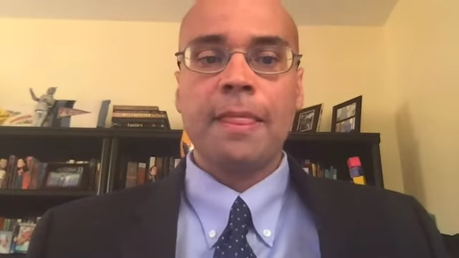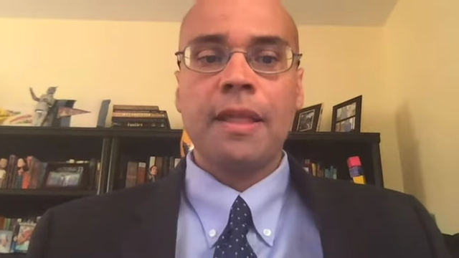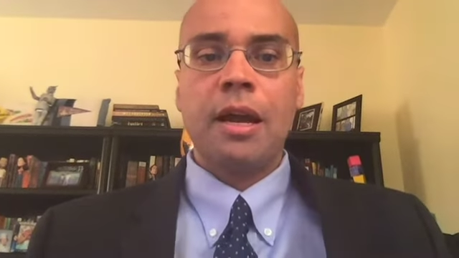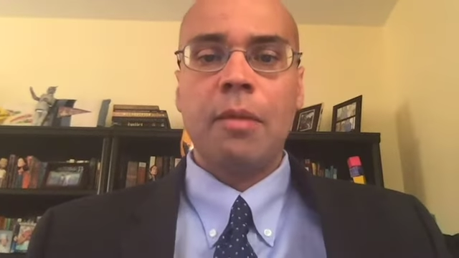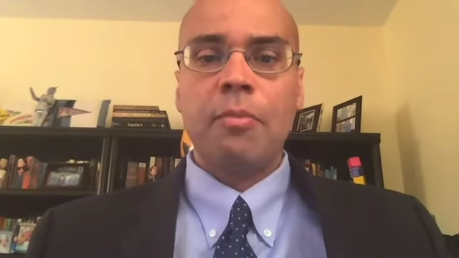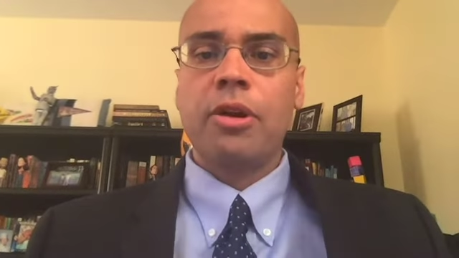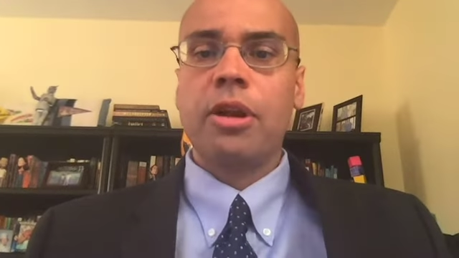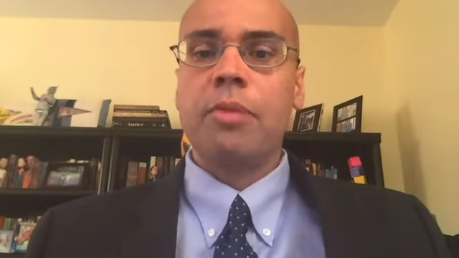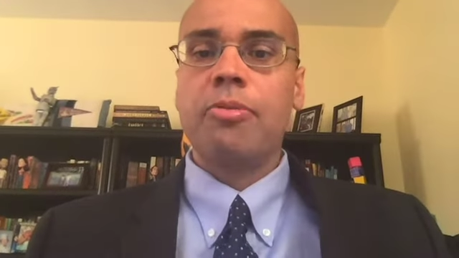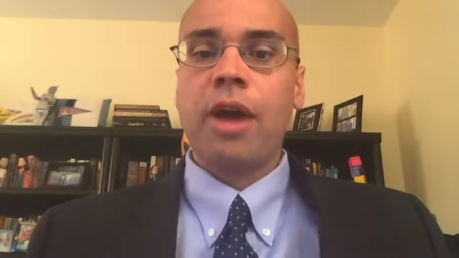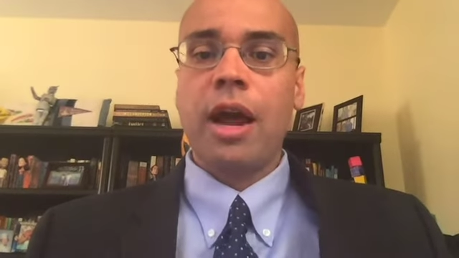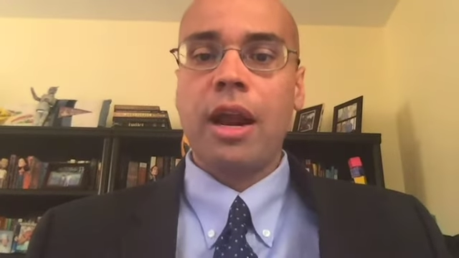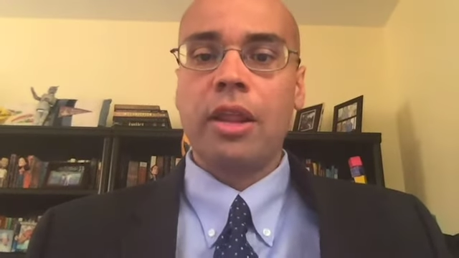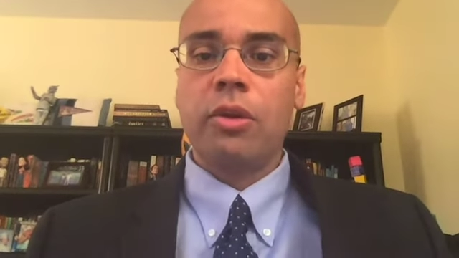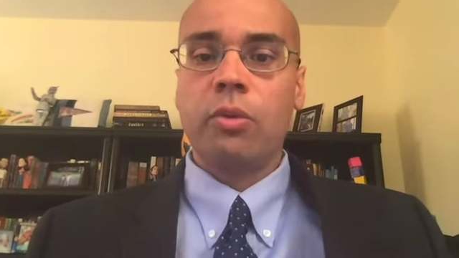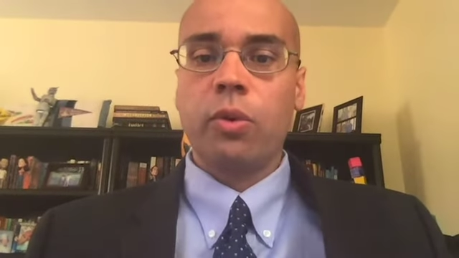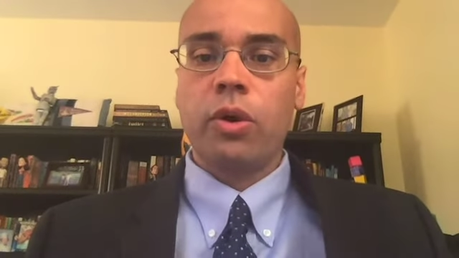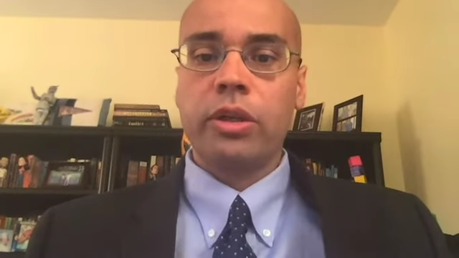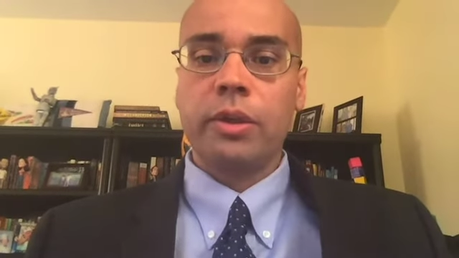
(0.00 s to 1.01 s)
I'm pretty proud of
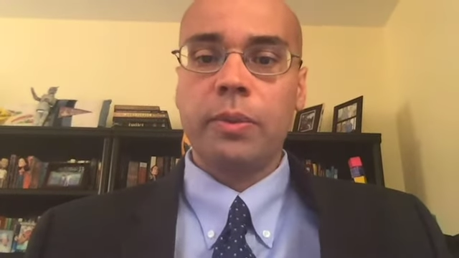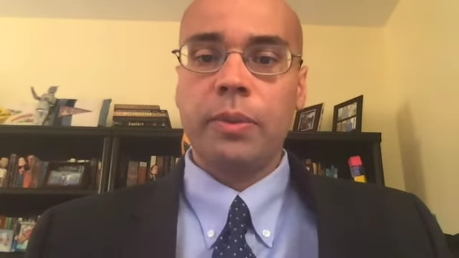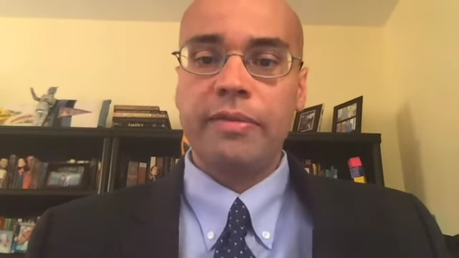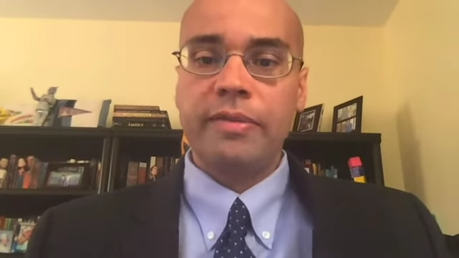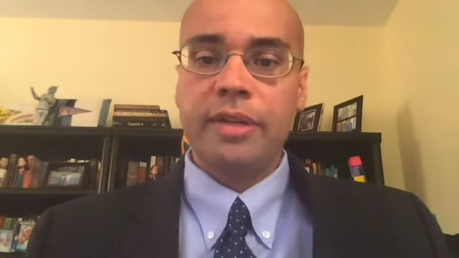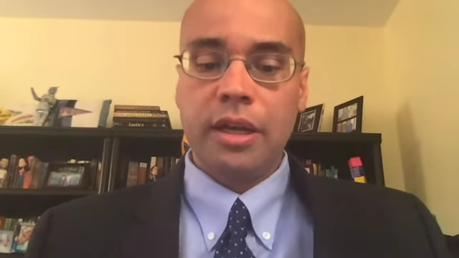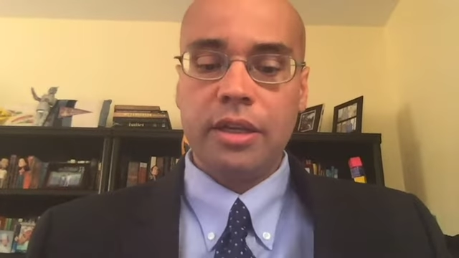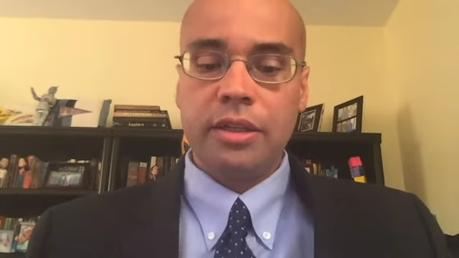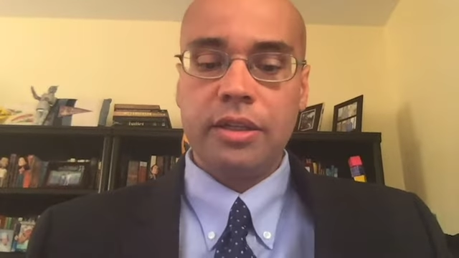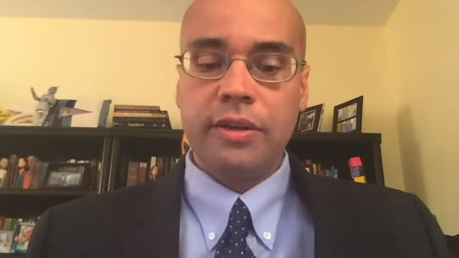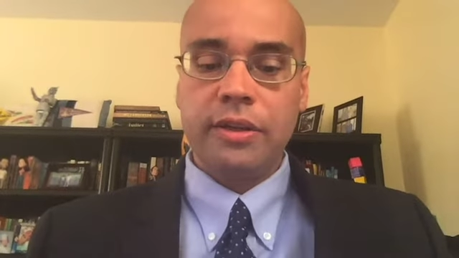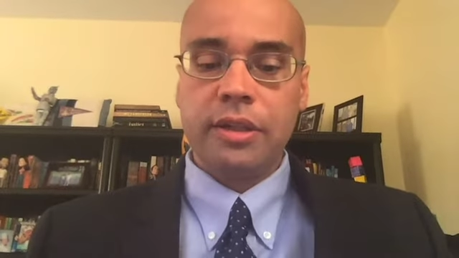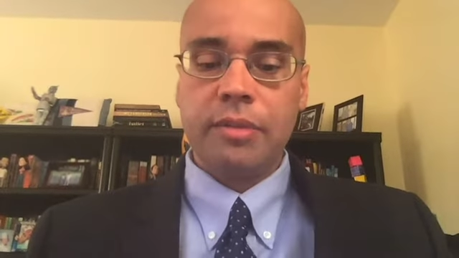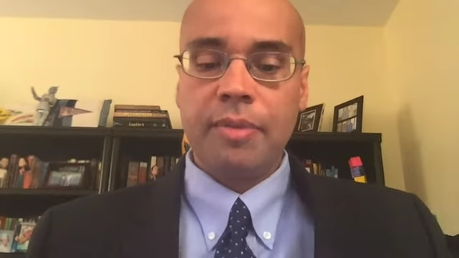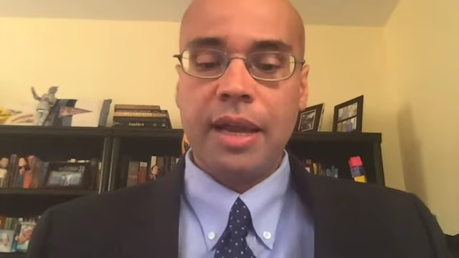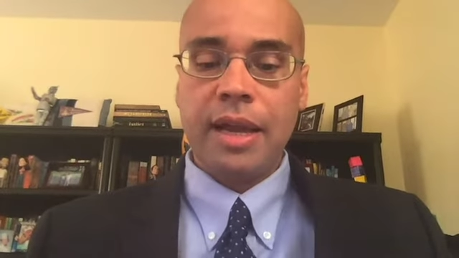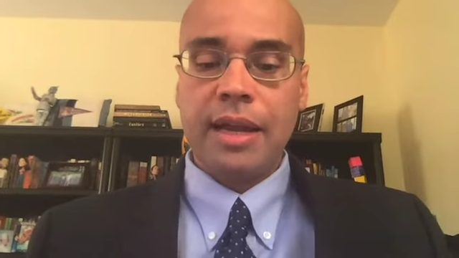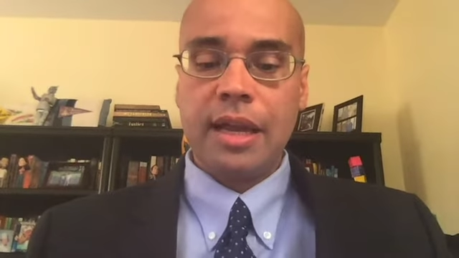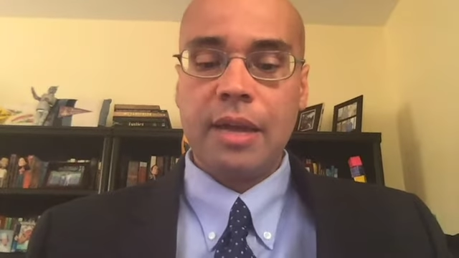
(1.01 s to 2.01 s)
the work that we've done during the
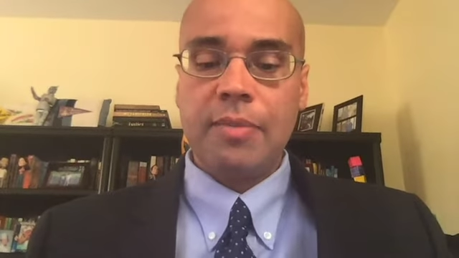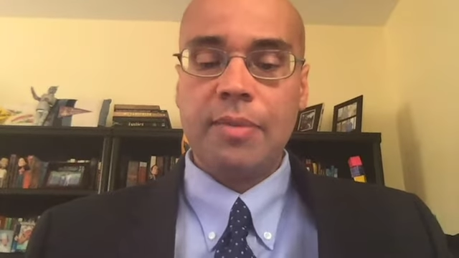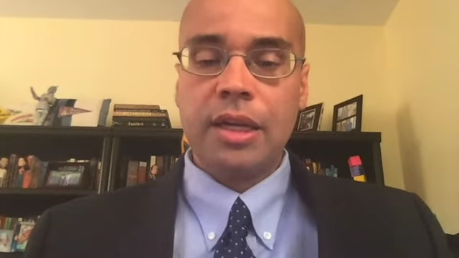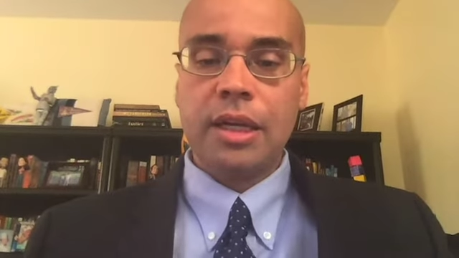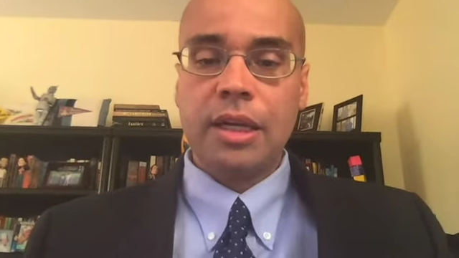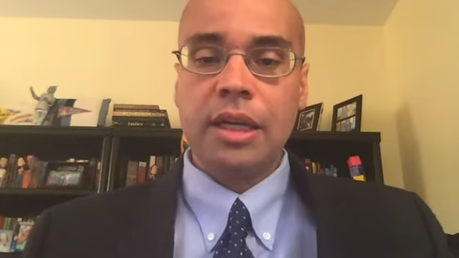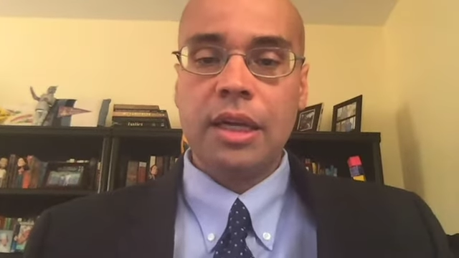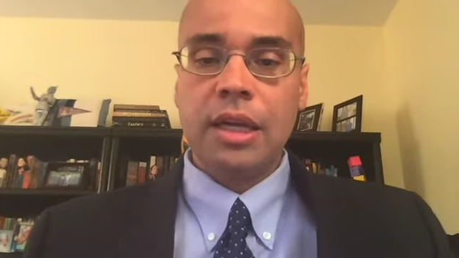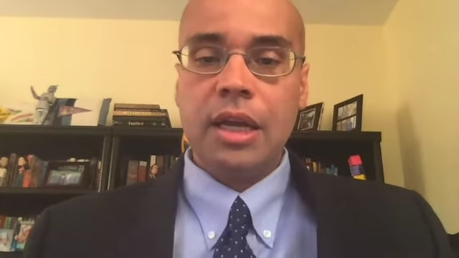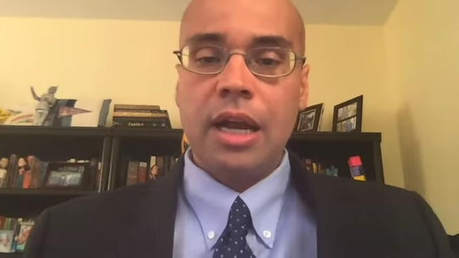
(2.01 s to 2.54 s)
pandemic.